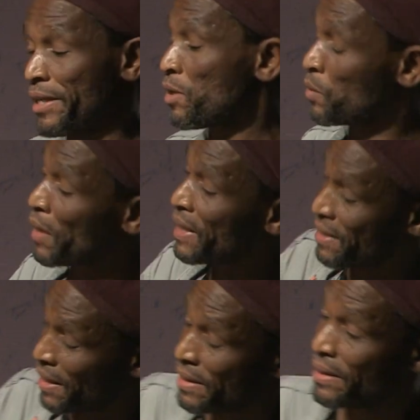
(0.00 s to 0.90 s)
idiot while you
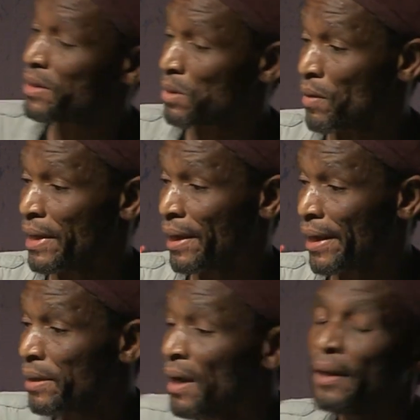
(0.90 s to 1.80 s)
translate your one
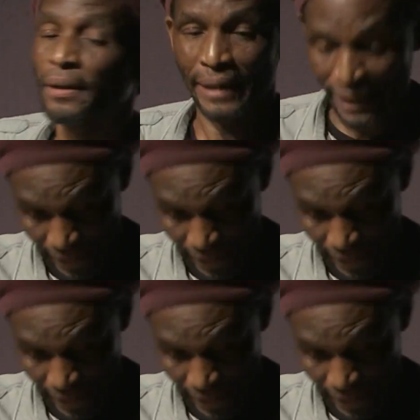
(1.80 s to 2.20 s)
line. Then